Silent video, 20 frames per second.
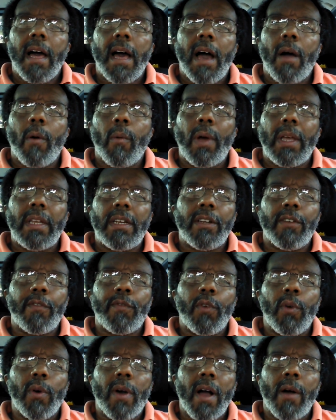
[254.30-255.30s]
I waited a
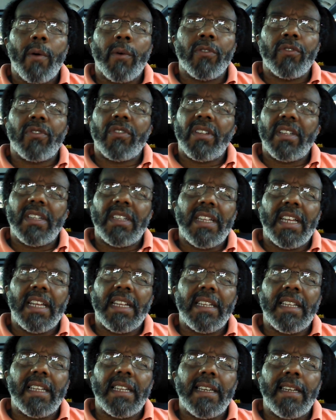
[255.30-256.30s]
few hours,
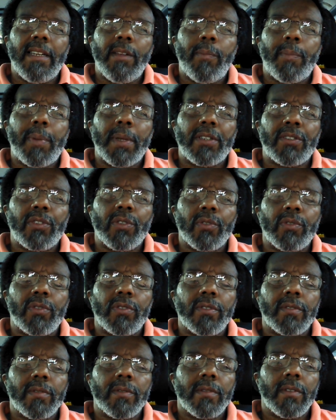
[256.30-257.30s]
didn't get any
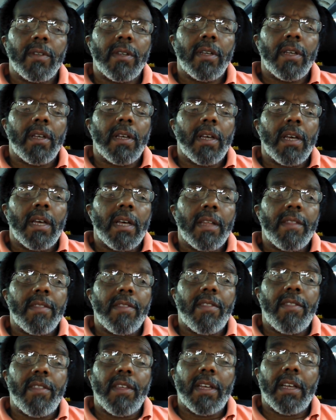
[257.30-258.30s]
pictures.
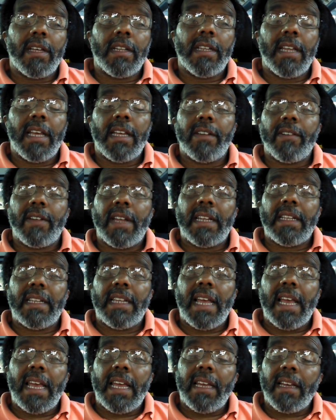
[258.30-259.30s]
Later that
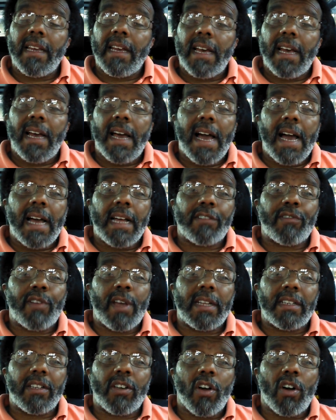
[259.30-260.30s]
day, I
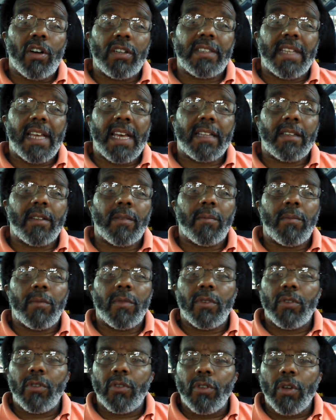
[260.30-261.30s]
tried to contact them,
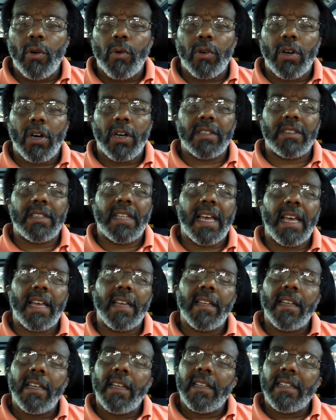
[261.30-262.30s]
no
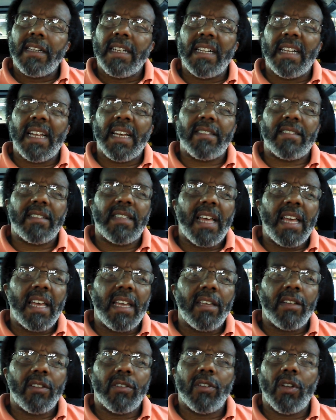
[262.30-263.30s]
contact. The next
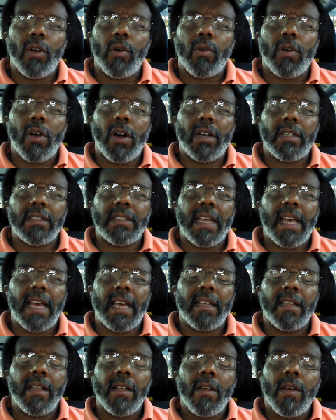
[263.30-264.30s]
day, no
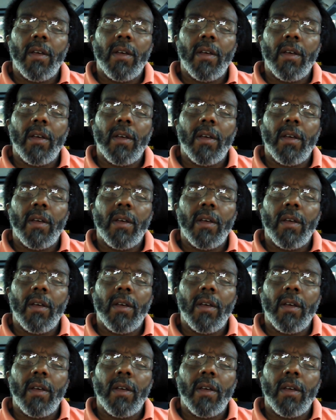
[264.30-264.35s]
contact.